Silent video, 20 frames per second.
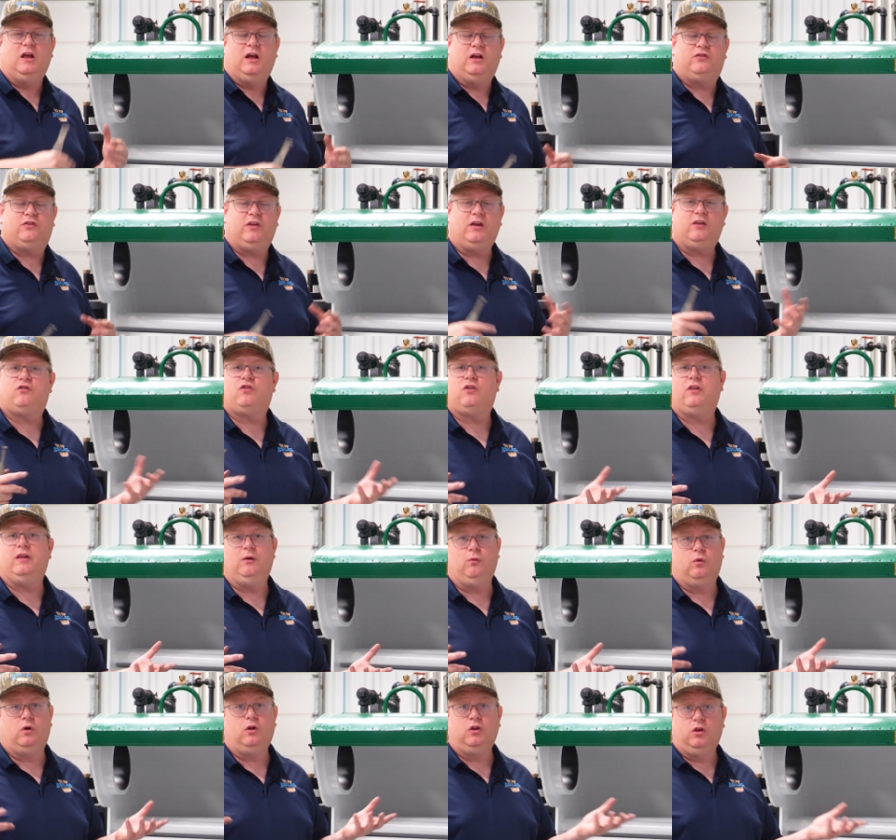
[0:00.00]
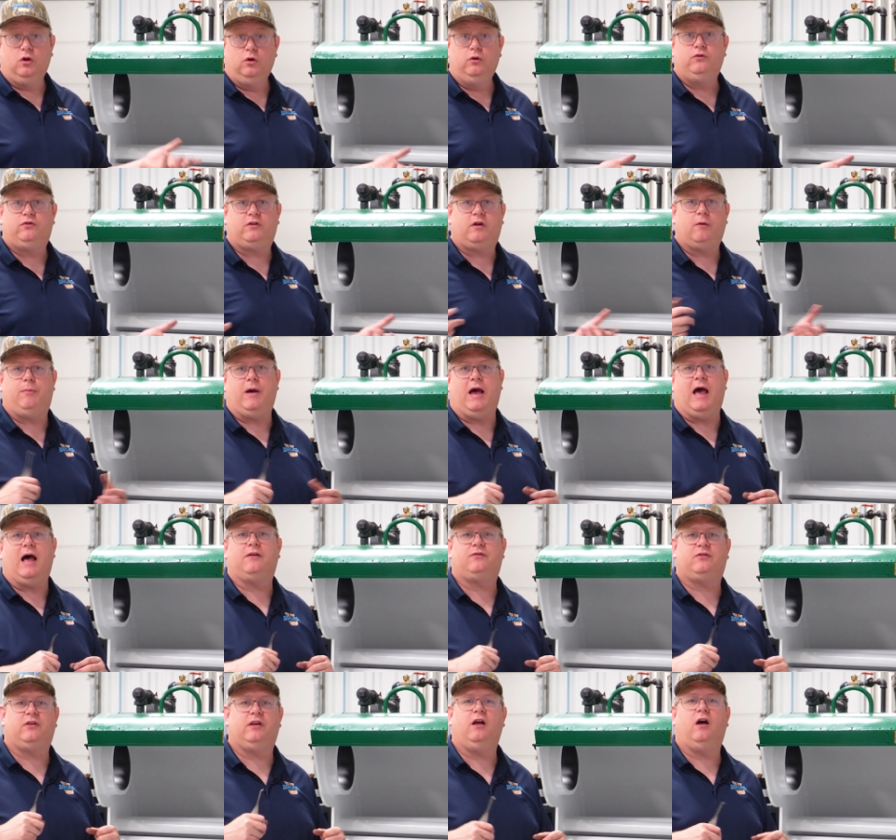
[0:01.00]
essentially we'll lose
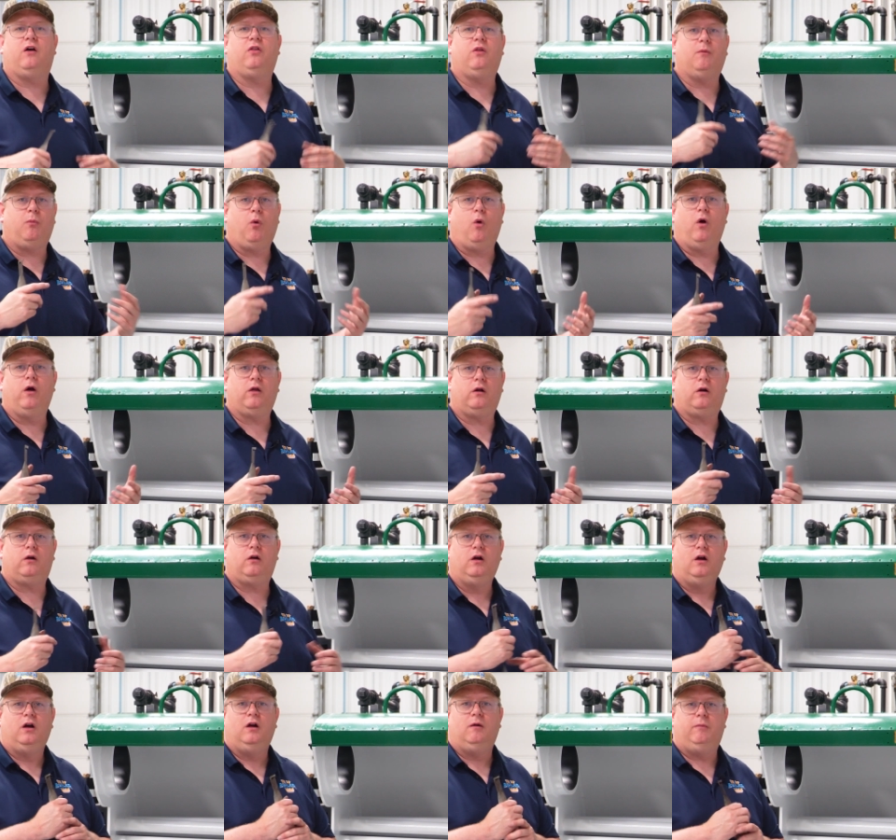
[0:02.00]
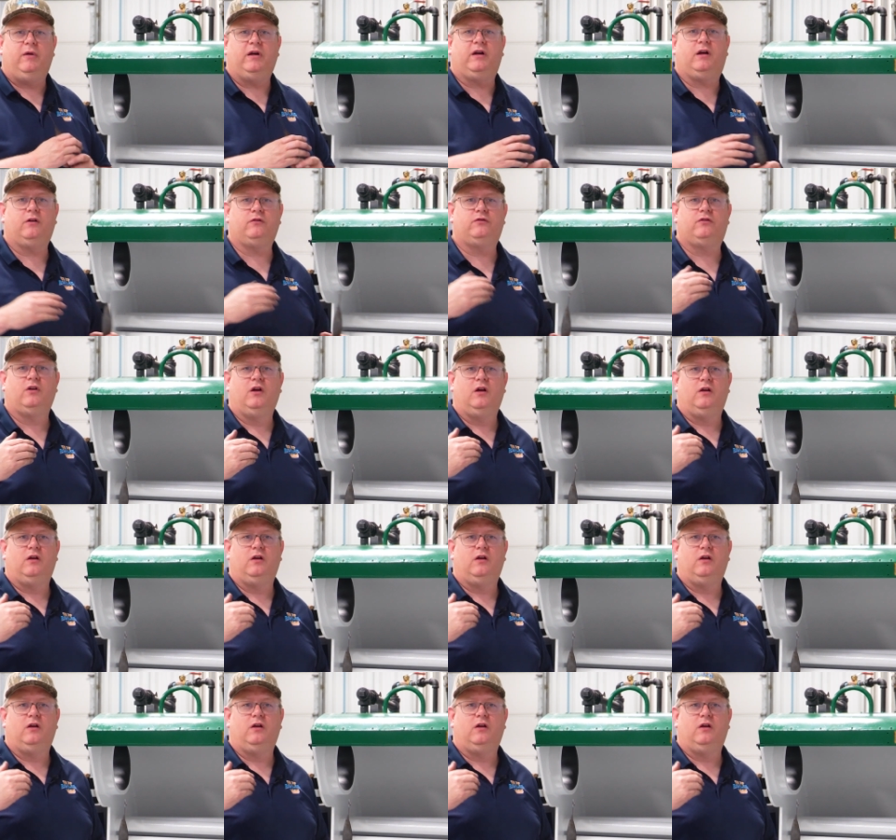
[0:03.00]
capacity on the boiler because